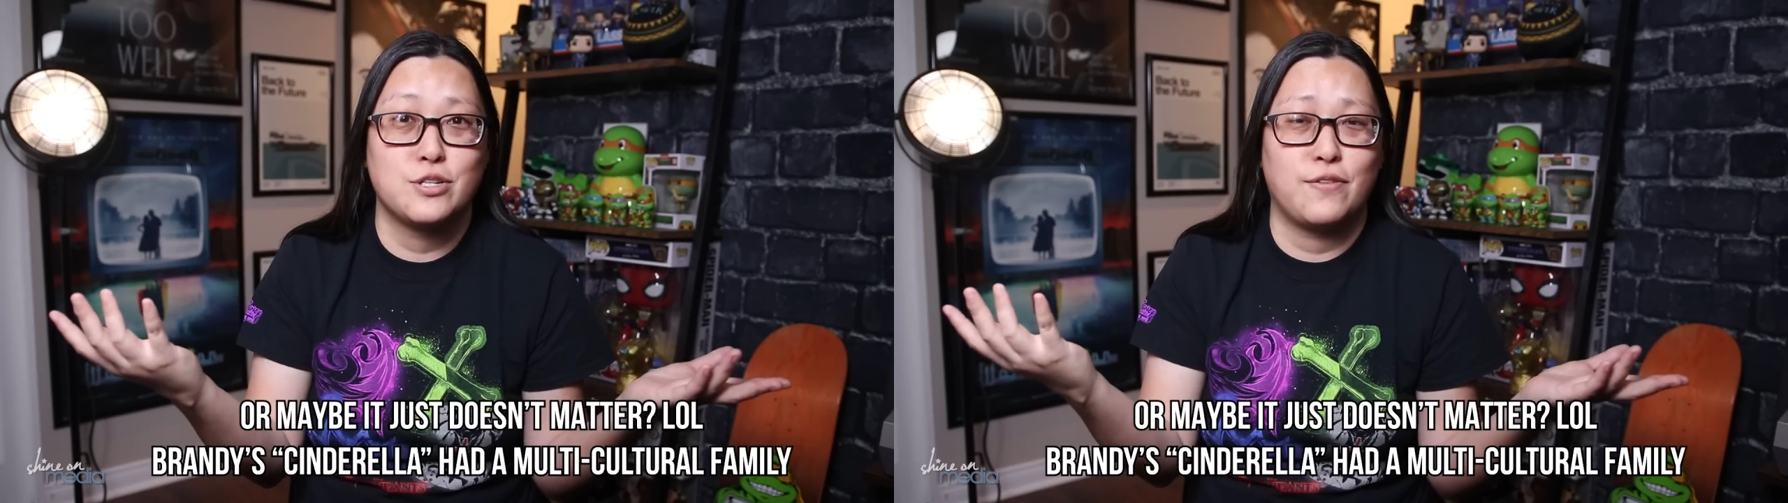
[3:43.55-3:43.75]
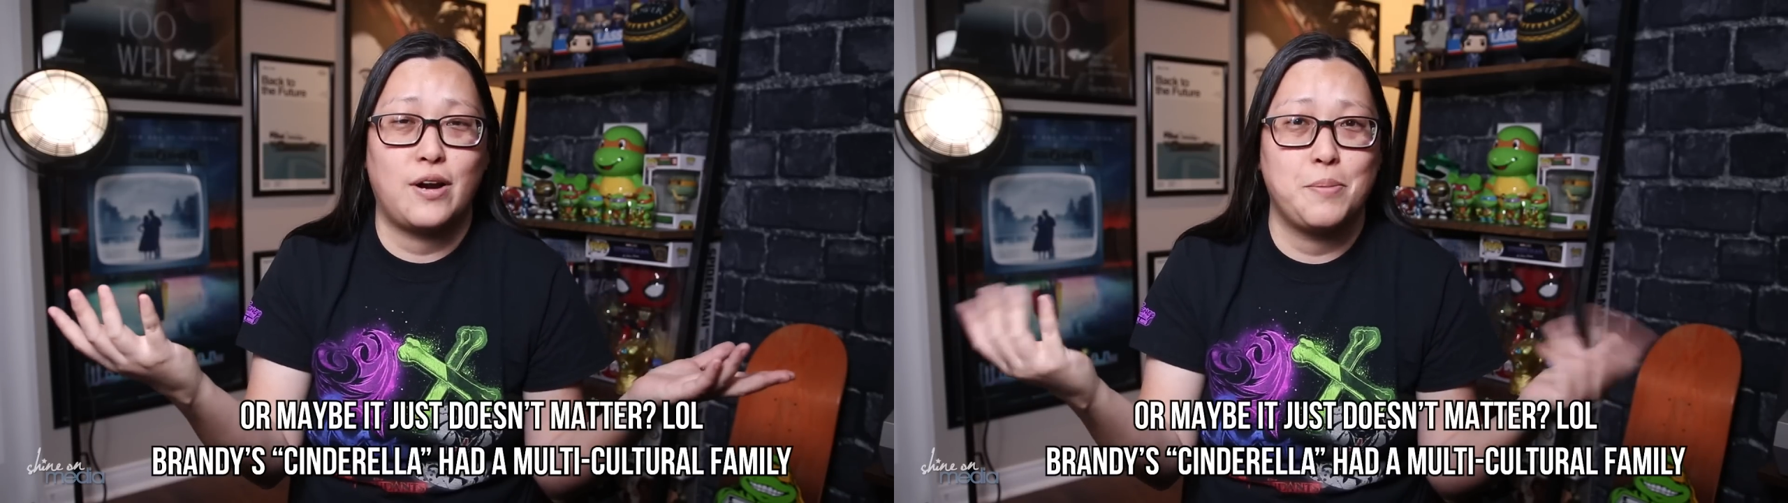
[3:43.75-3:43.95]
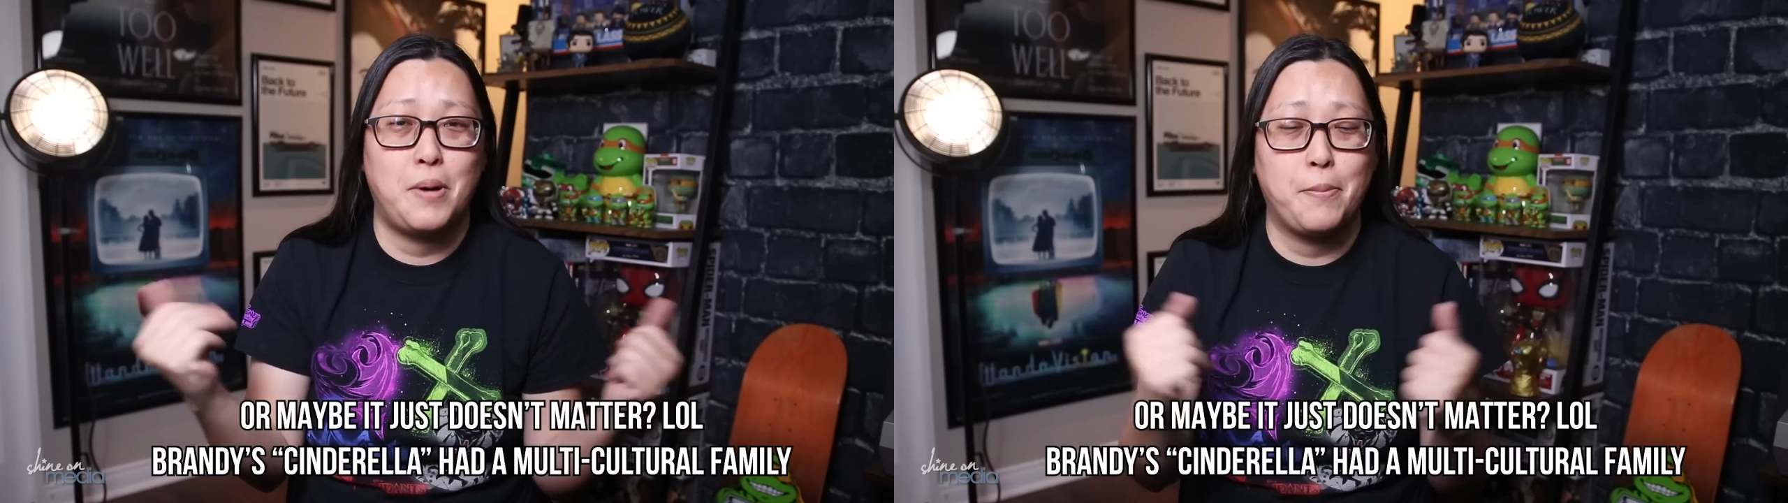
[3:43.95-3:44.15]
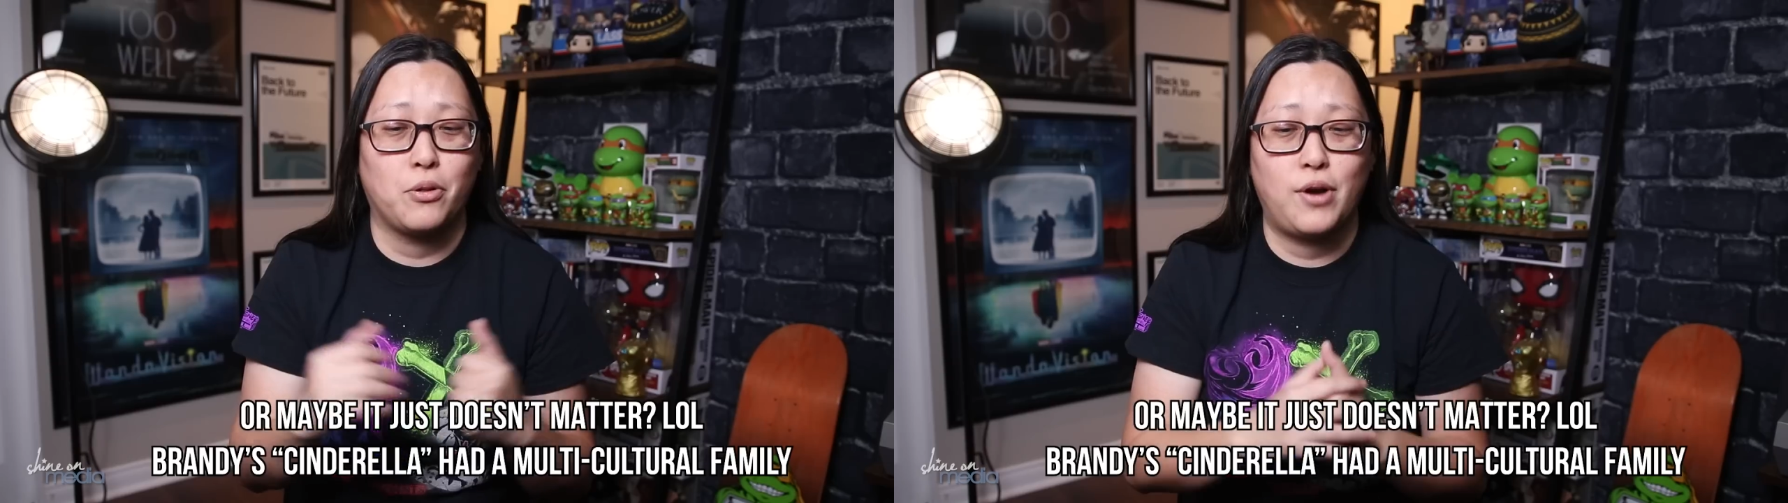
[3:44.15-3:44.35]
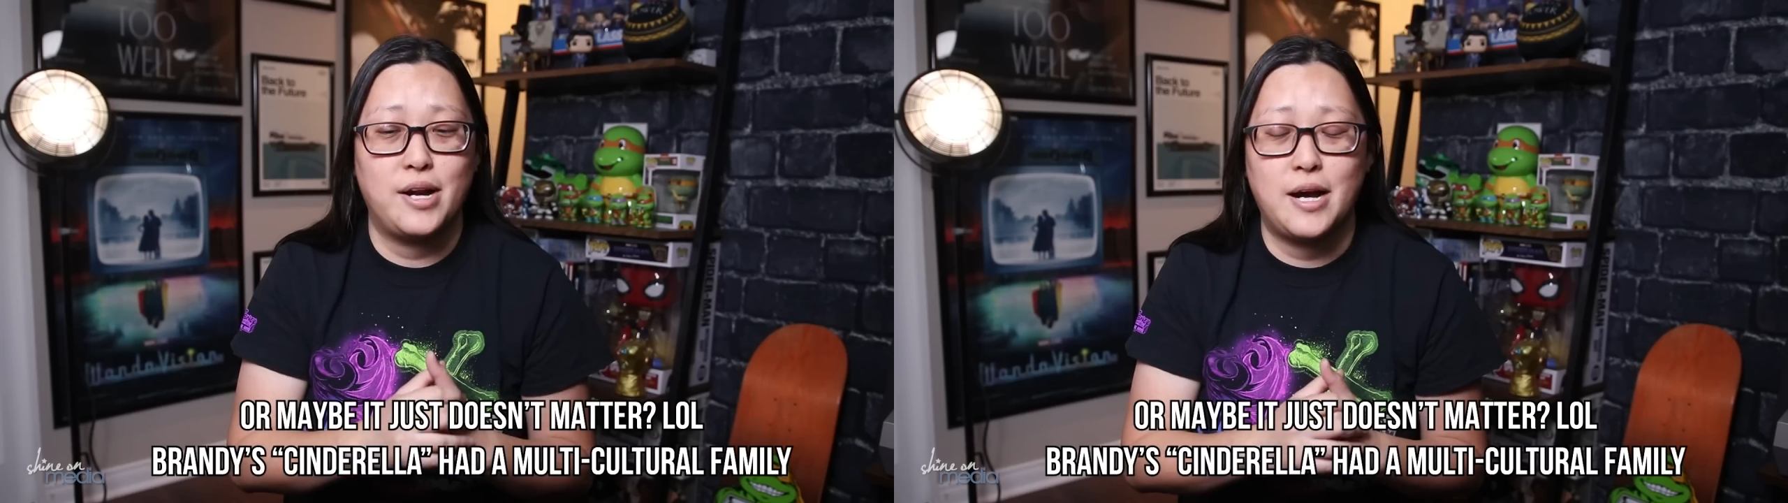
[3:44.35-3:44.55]
are very
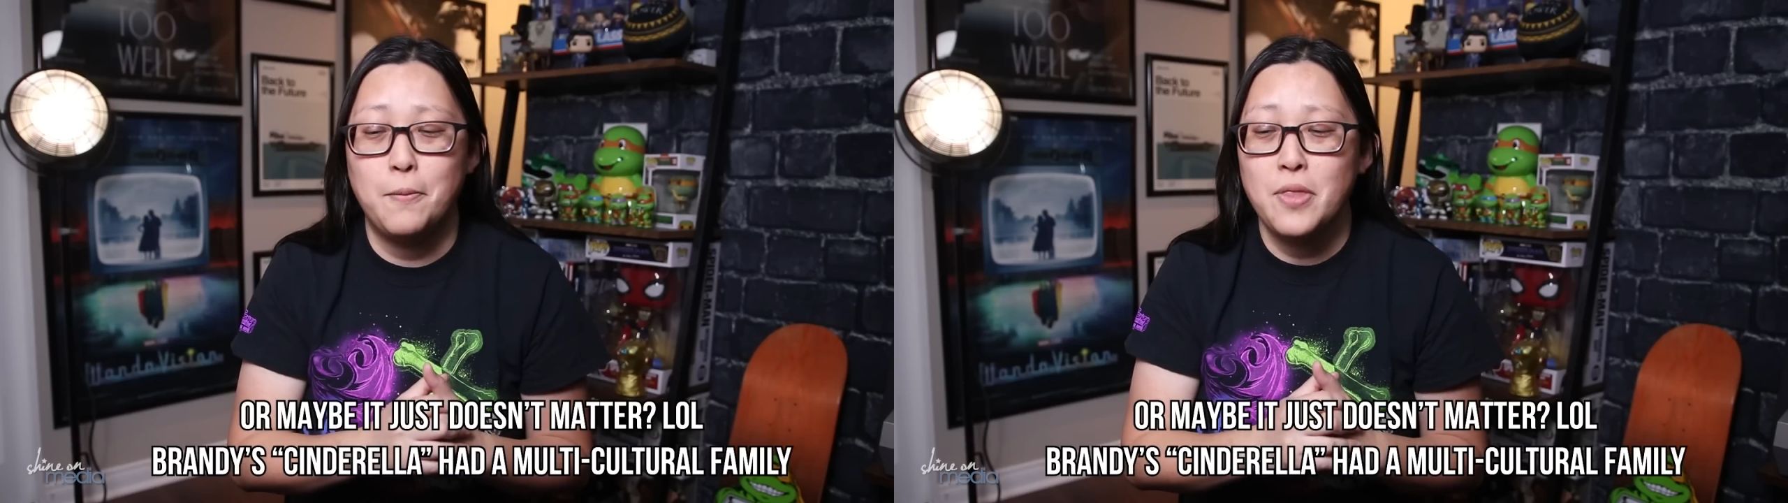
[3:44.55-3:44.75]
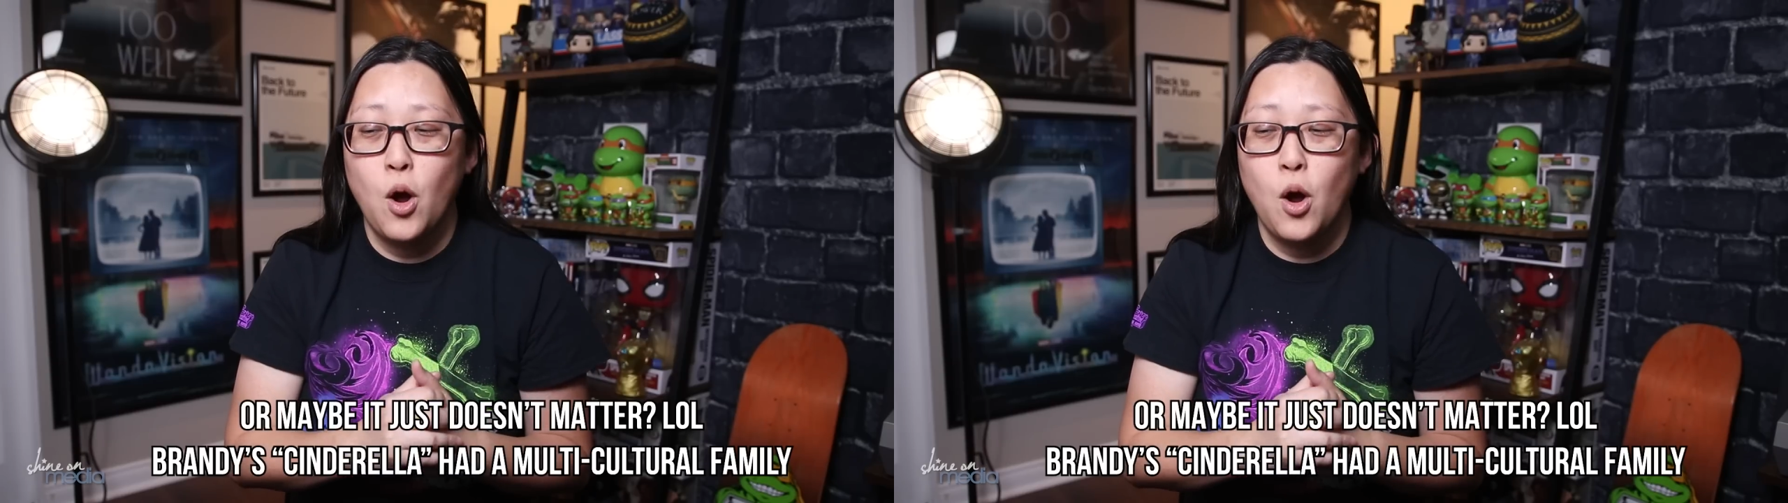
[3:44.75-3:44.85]
popular right now.